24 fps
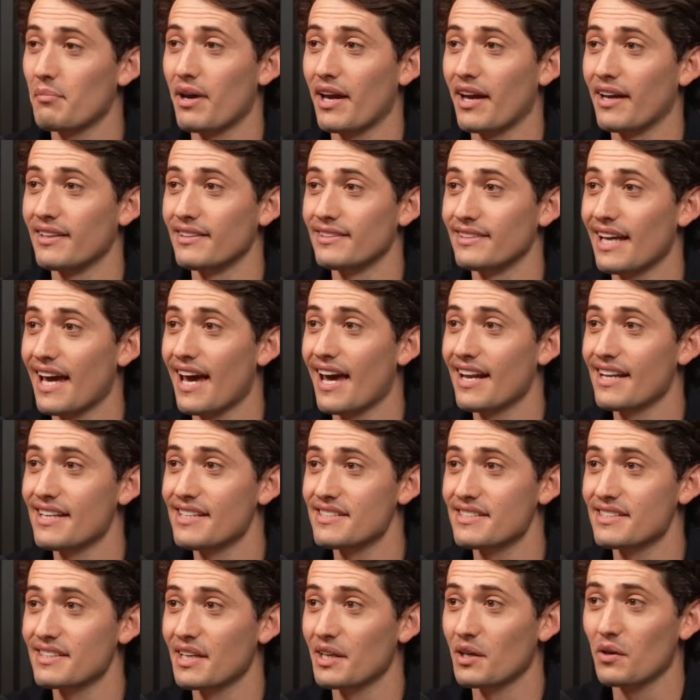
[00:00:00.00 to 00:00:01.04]
man. That
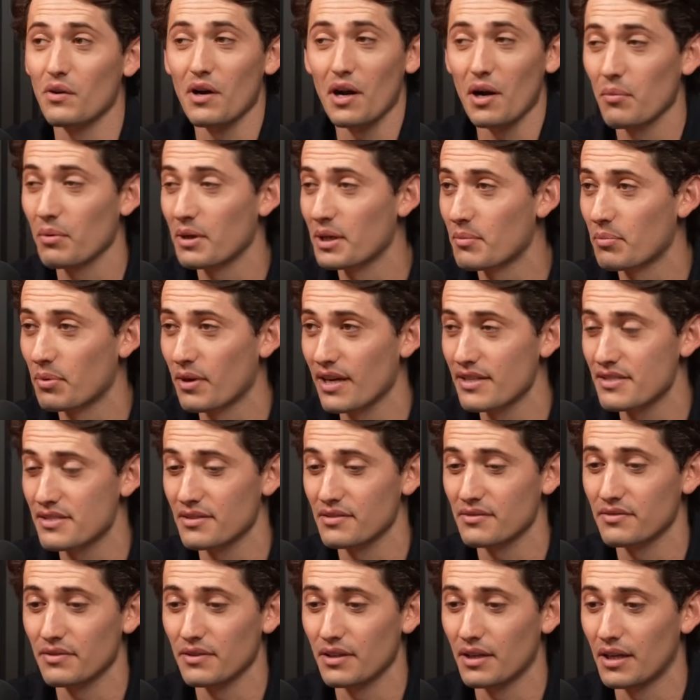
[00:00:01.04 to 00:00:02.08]
is incredibly
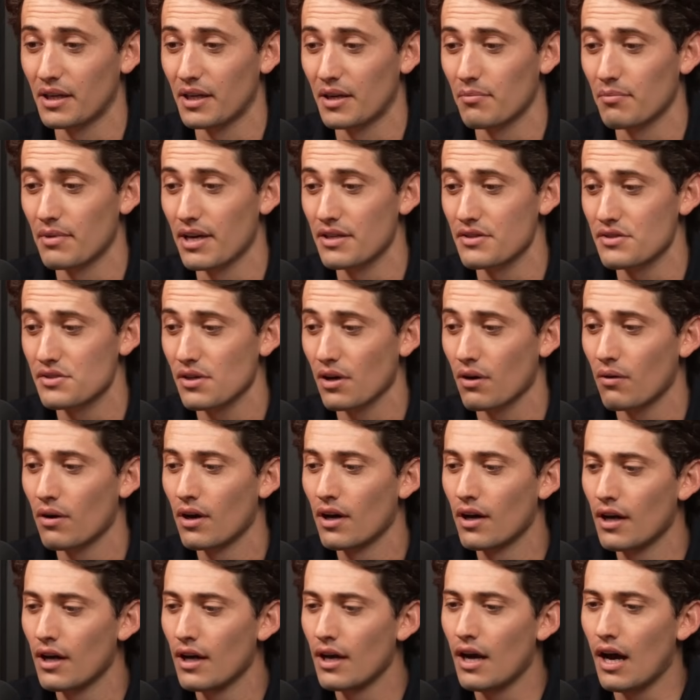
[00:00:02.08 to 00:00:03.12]
impressive. And so
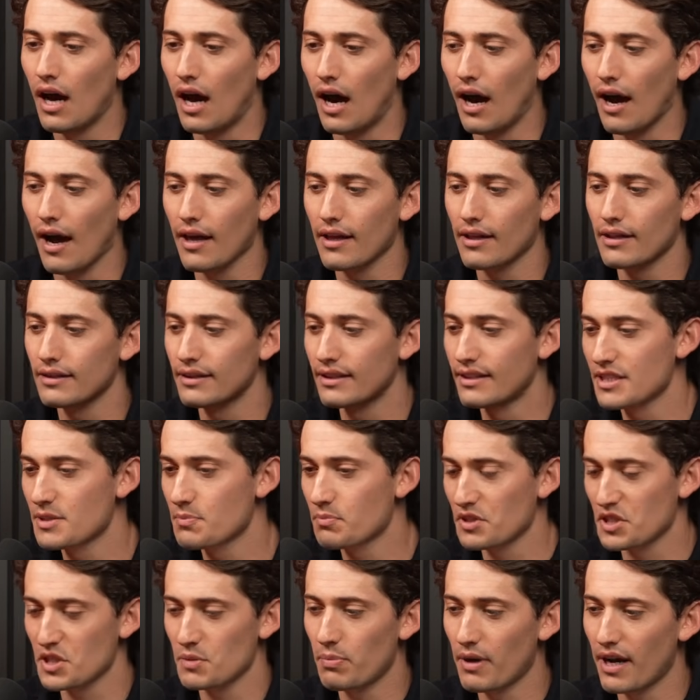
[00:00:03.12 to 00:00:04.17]
this
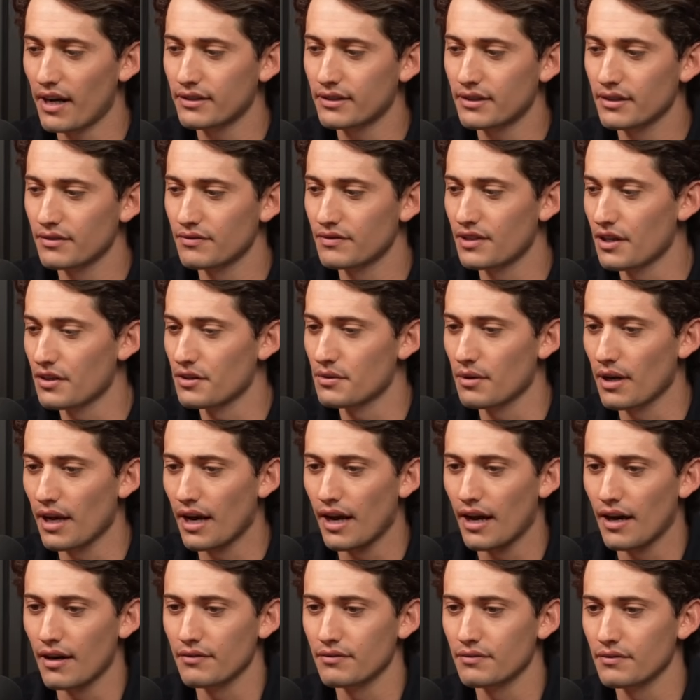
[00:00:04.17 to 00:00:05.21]
perspective that you
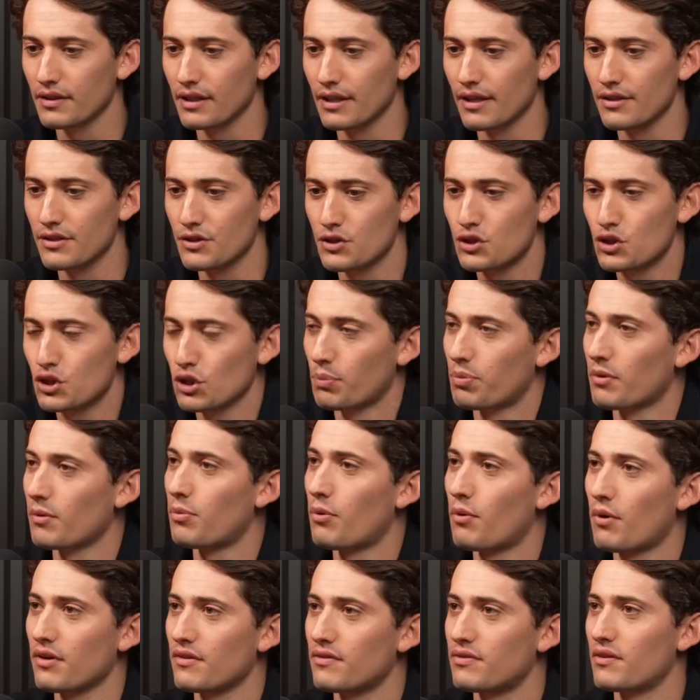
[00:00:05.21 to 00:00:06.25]
have is super
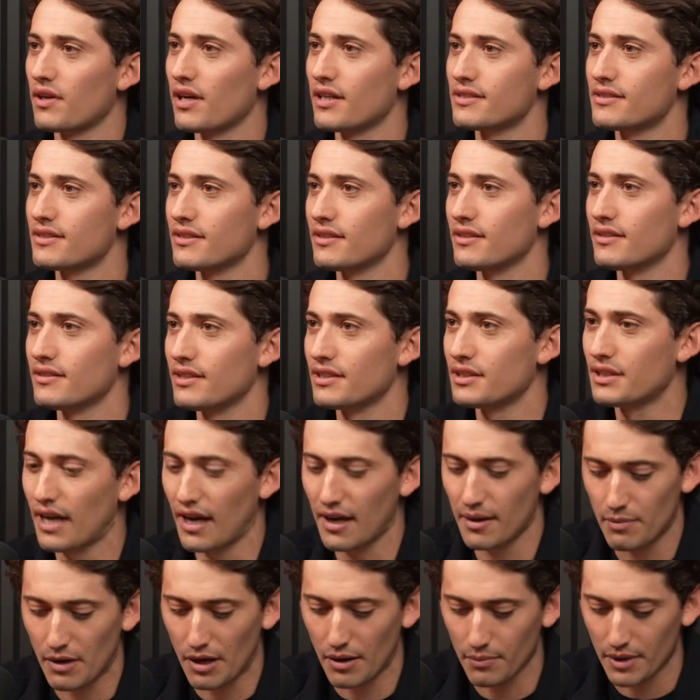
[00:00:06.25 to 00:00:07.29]
important for us to chat
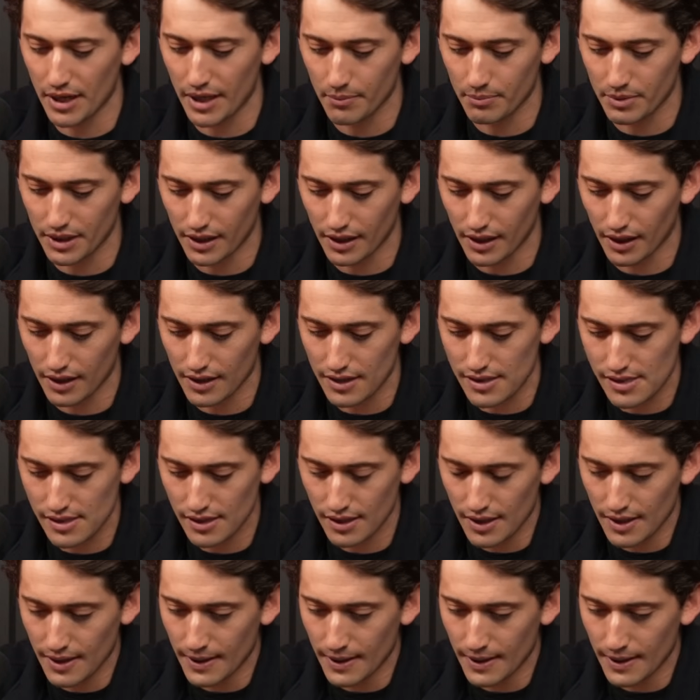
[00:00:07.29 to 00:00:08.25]
about, man, because,